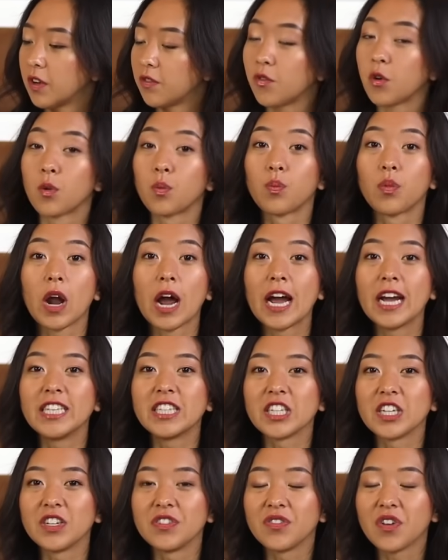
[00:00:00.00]
for
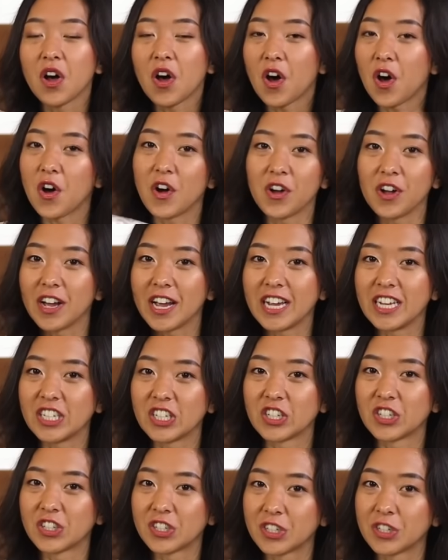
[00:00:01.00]
brides of all
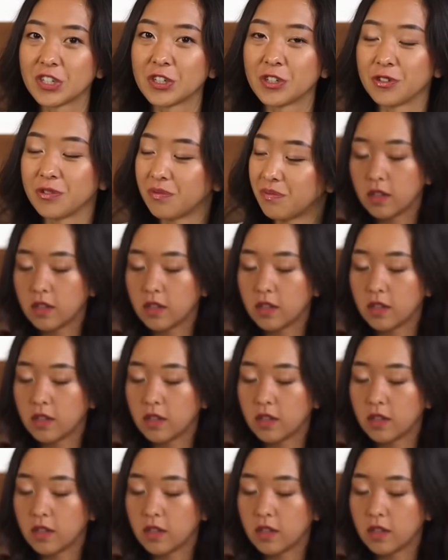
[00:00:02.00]
ages too.